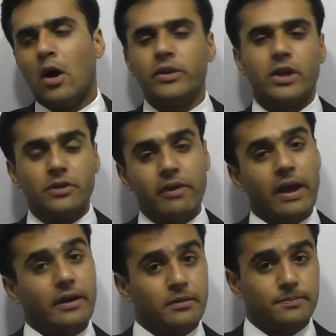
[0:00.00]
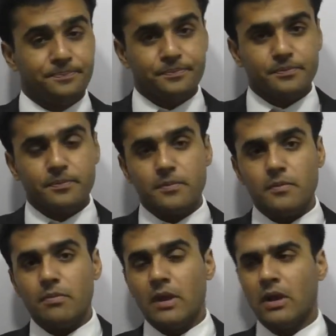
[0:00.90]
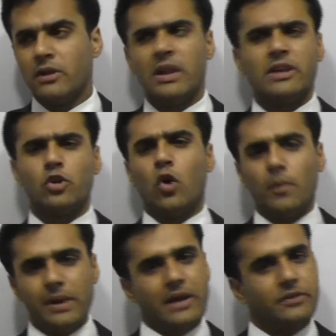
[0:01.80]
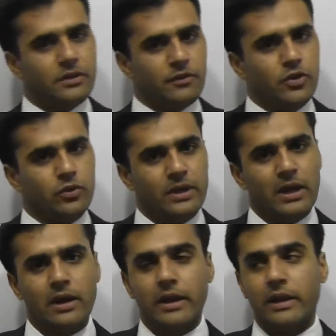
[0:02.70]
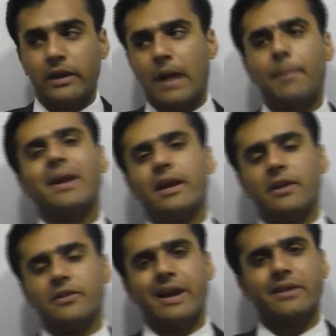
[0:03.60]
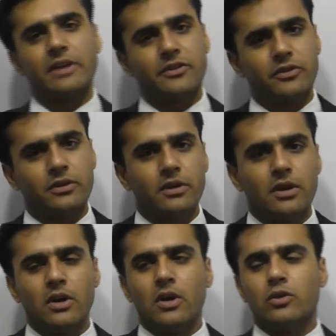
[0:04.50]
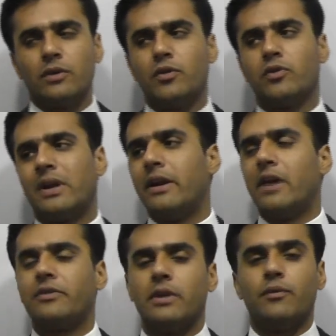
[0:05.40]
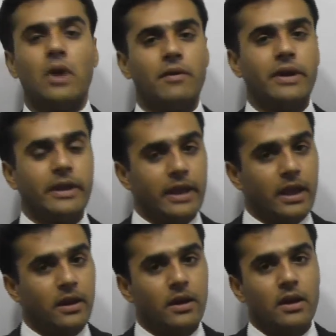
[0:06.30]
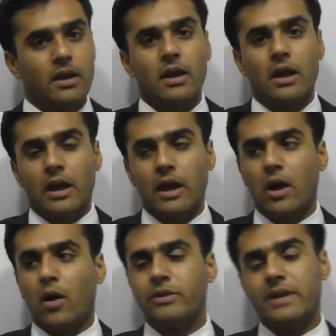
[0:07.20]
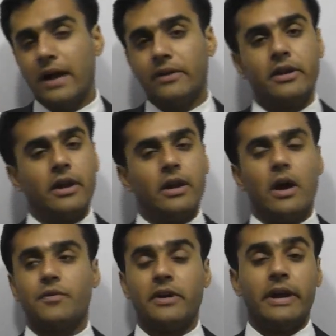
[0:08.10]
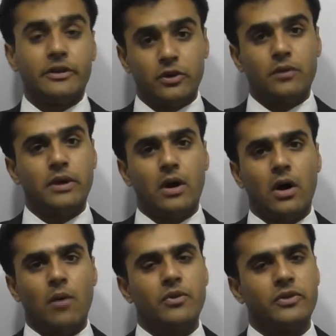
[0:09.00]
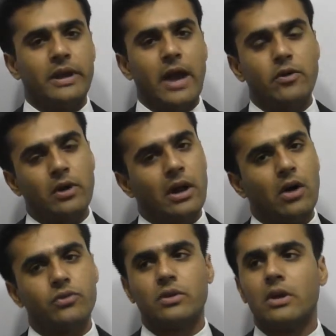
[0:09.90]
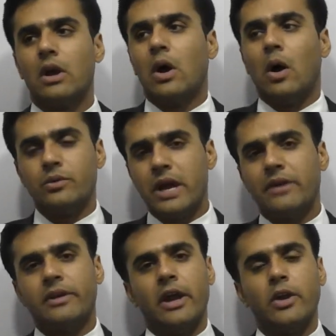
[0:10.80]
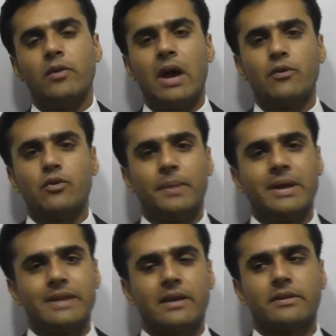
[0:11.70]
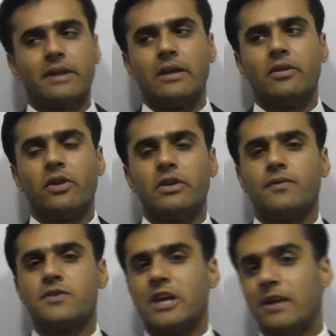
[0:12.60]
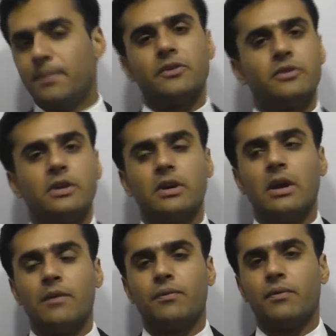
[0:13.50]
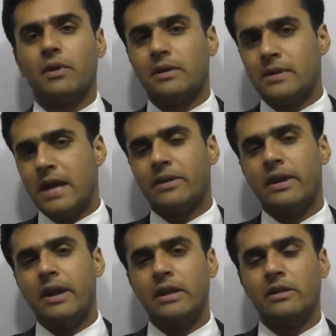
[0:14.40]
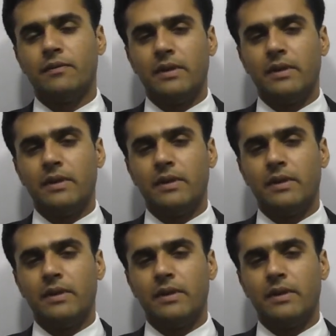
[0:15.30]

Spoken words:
On the other hand, like the normal assets which you sell in capital gains tax section, so if you sell an asset, if you have any gain, on that gain, after deduction of the obviously annual allowance, on that gain you will have to pay tax at the rate of 10% if that gain is